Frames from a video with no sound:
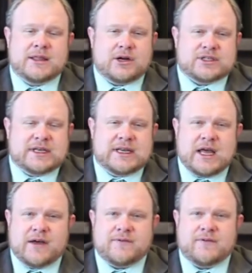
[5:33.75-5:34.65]
there's
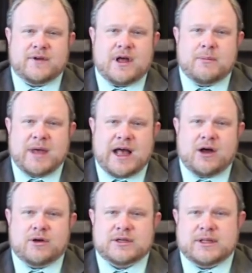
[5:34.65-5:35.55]
enough about